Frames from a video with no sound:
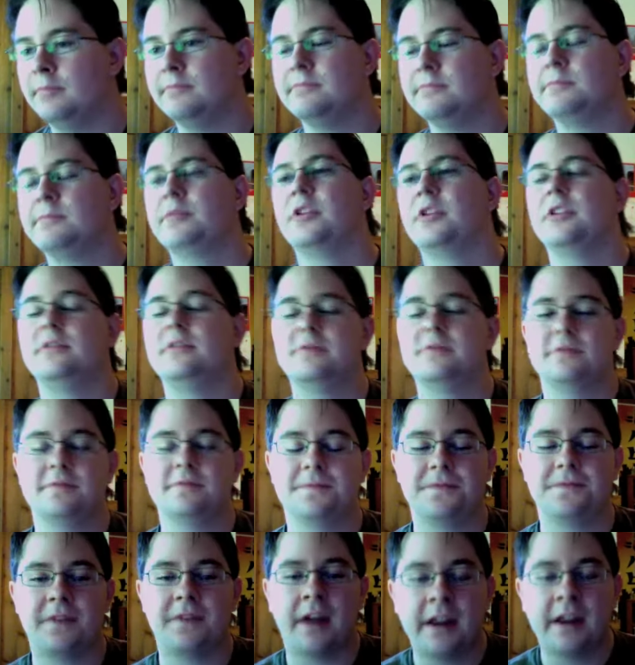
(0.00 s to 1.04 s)
But
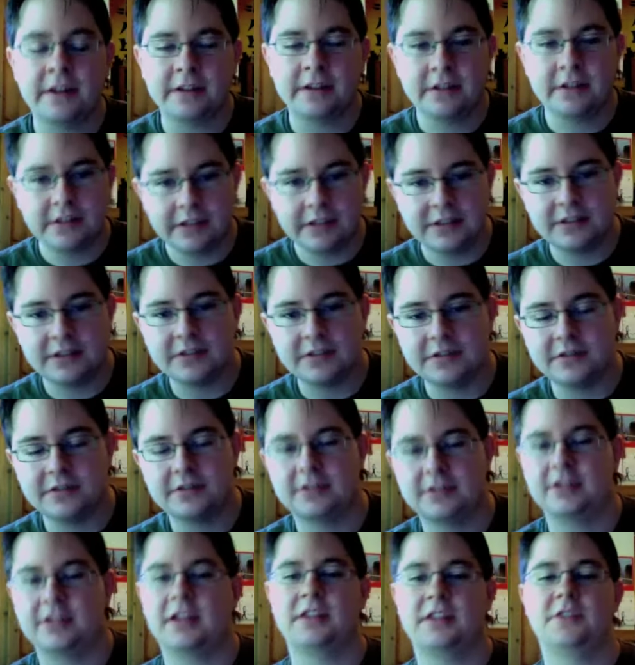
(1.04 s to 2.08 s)
finally
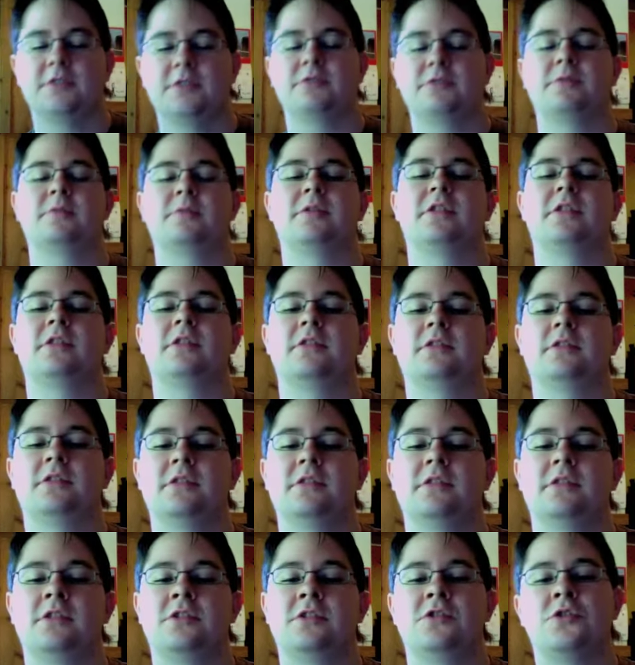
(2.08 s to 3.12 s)
got the room done.
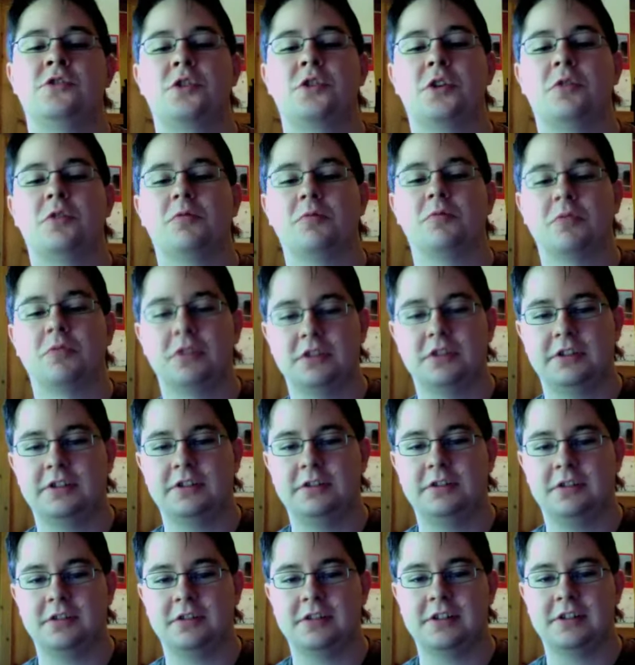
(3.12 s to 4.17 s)
Took a really
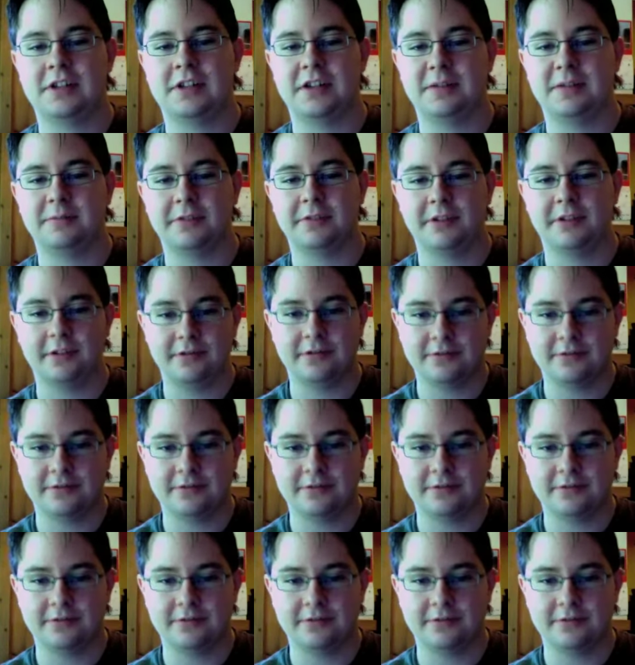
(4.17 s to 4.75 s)
long time, but